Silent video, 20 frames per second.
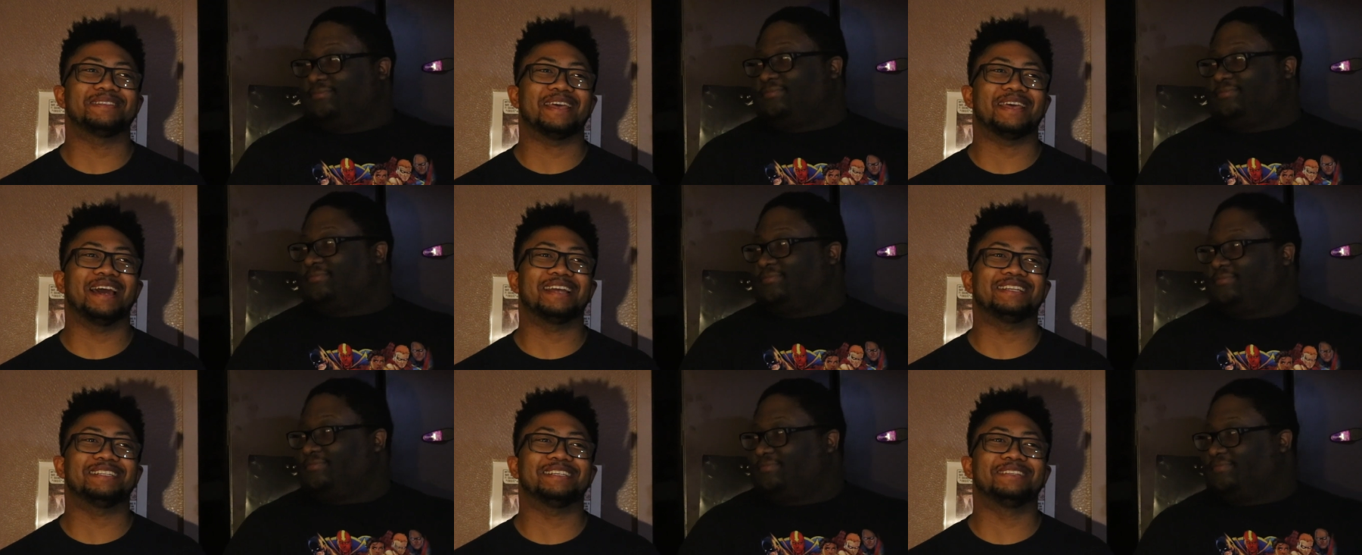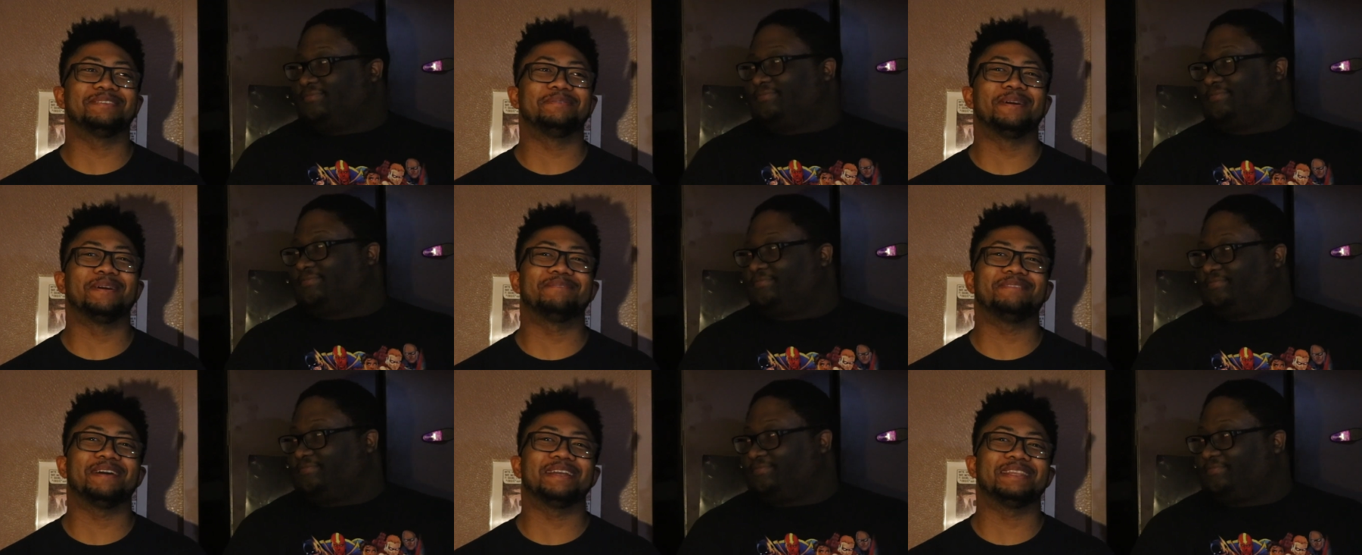Speaker 1: actually,
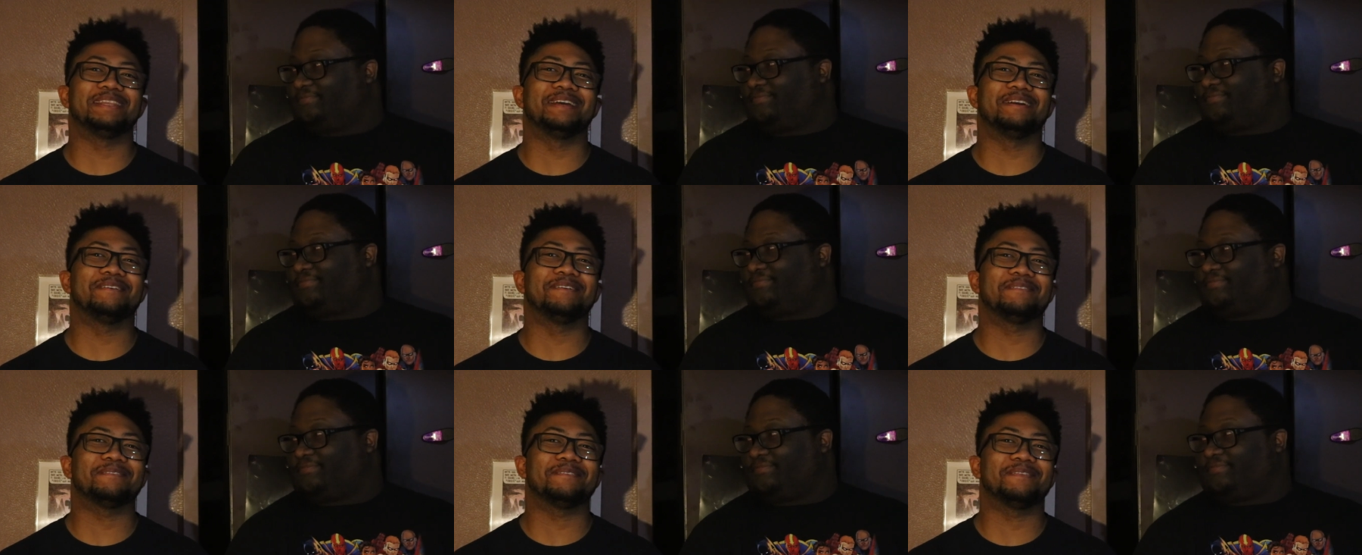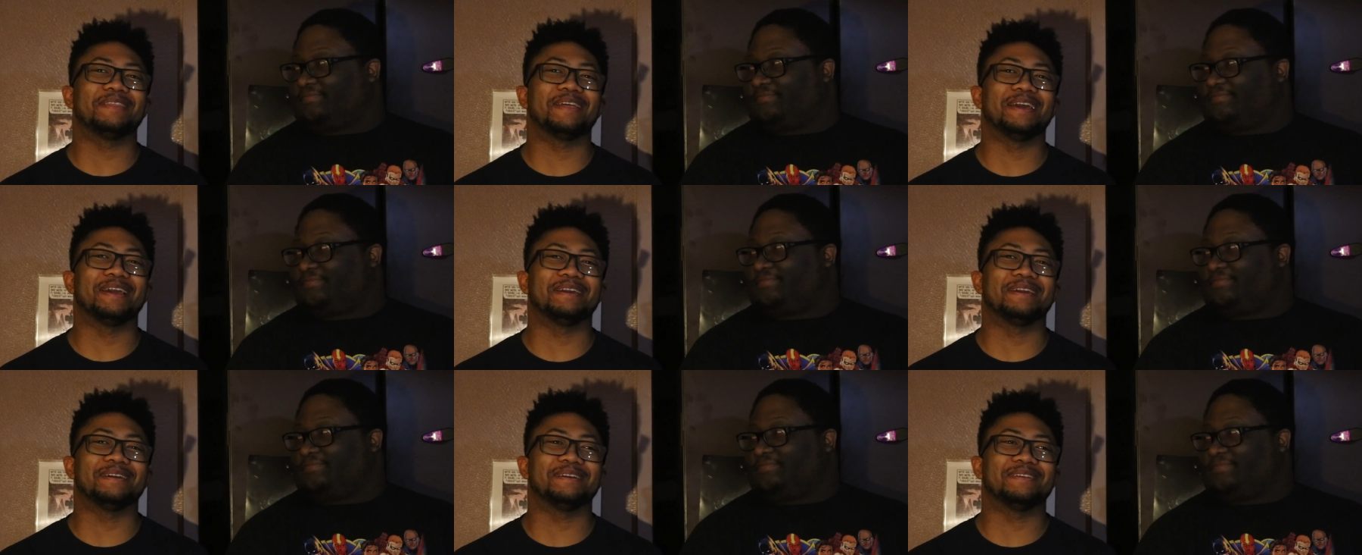matter of fact, they're
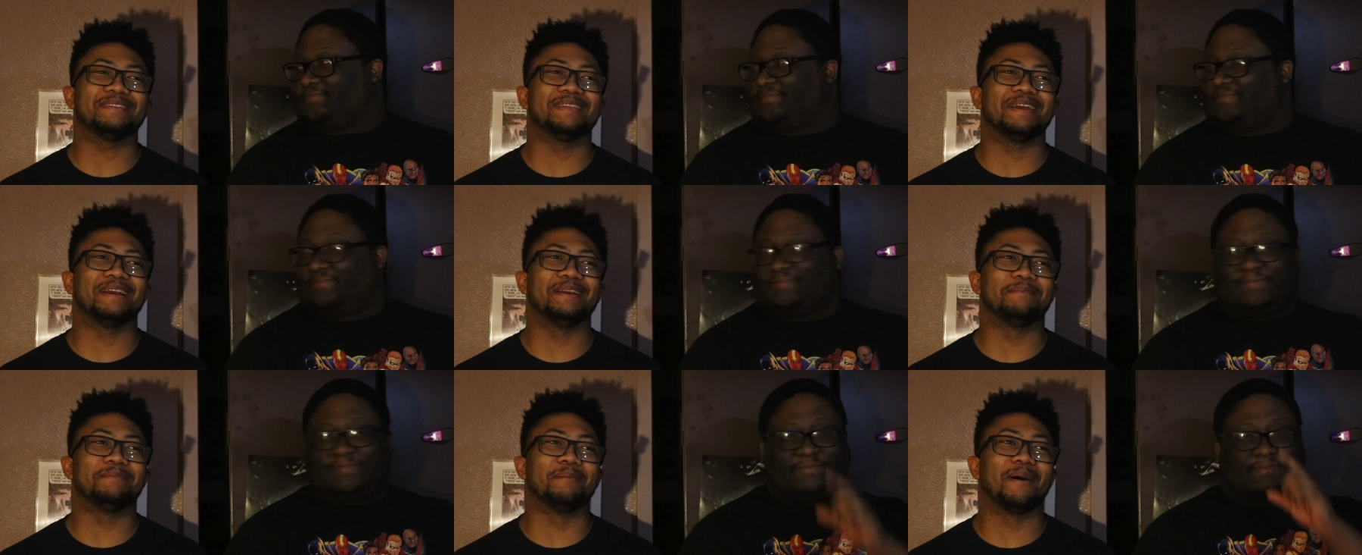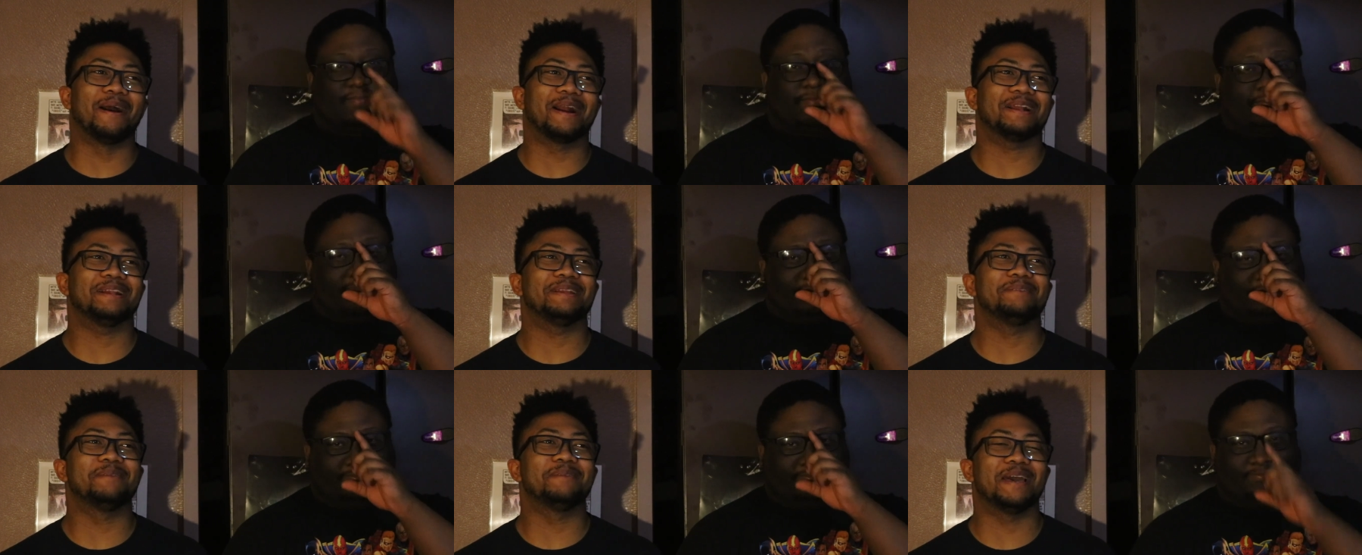they they're
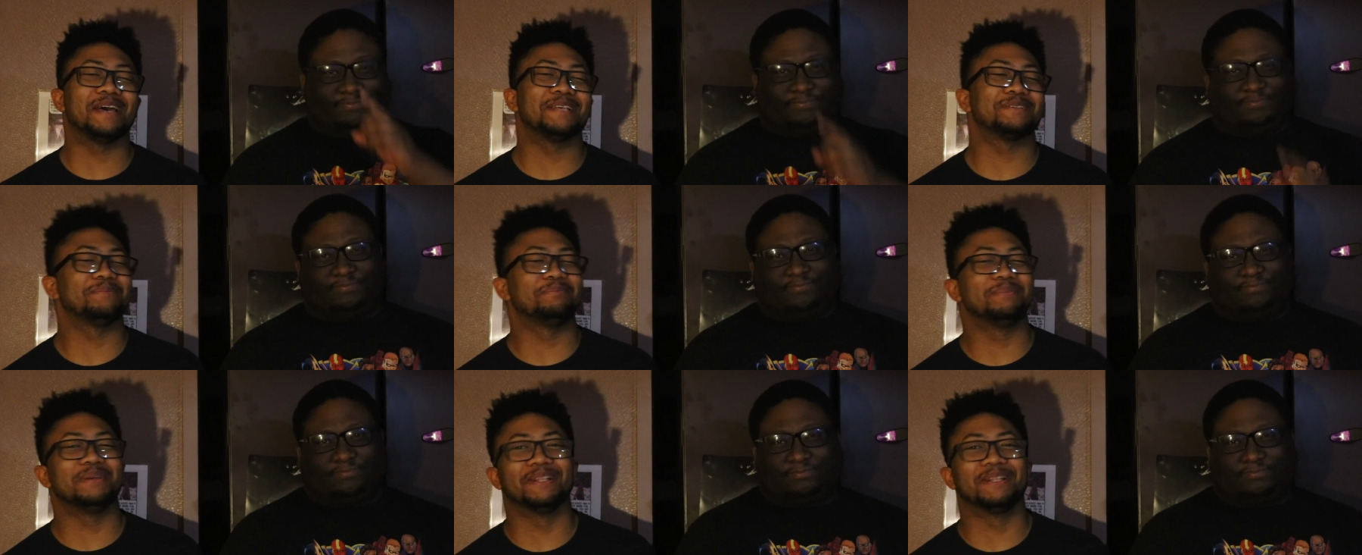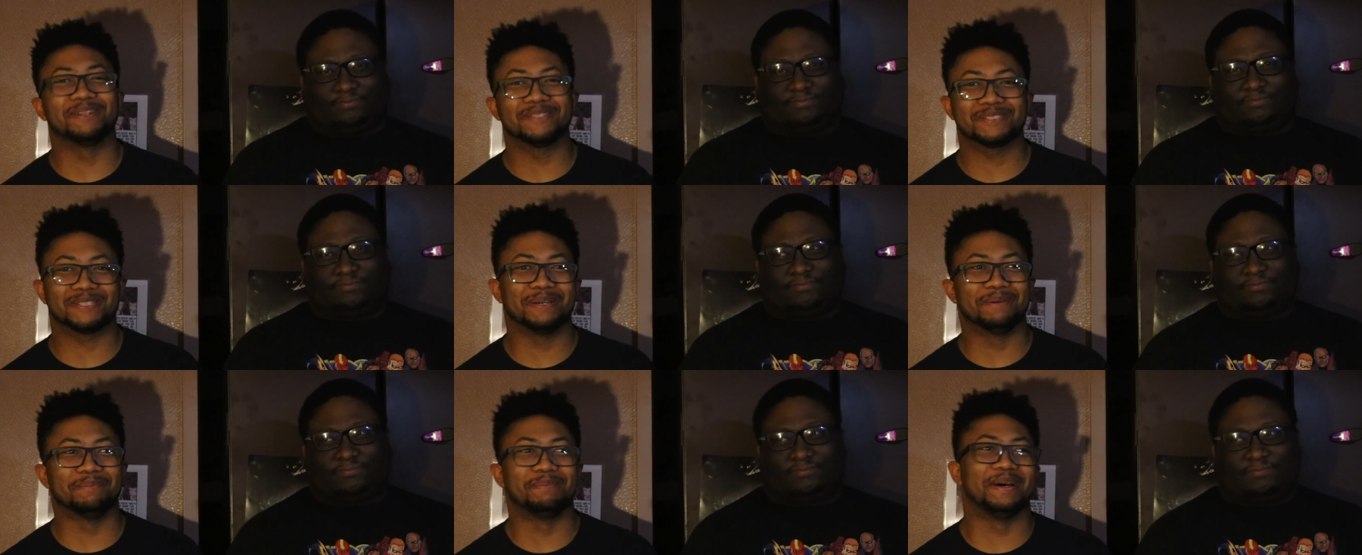marketing Ezra Miller
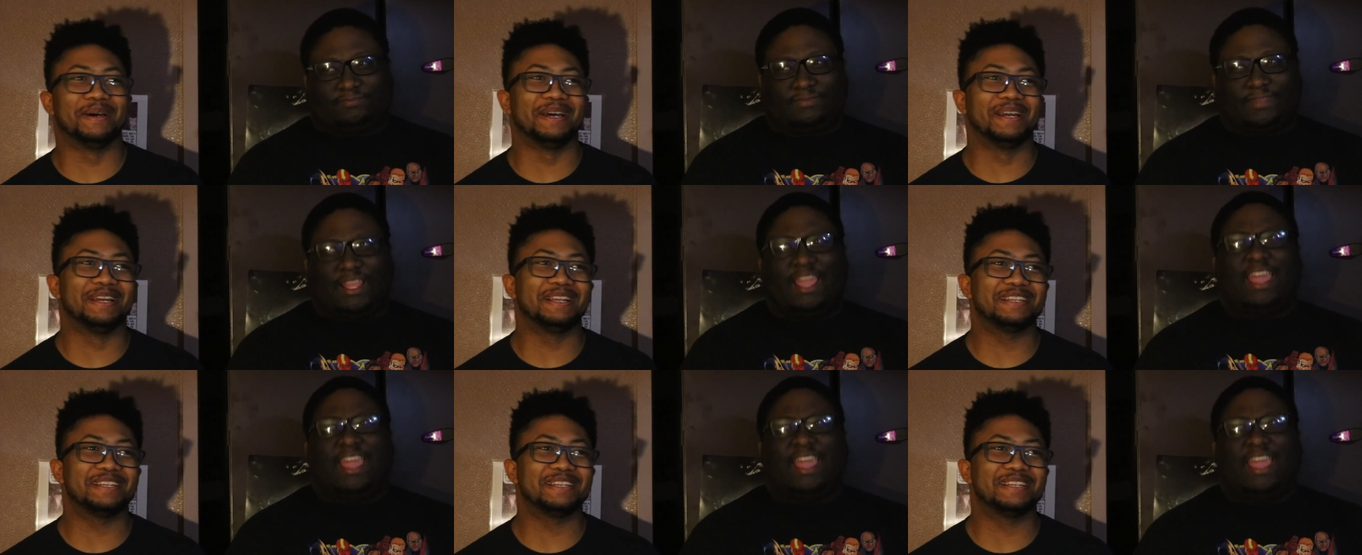so much.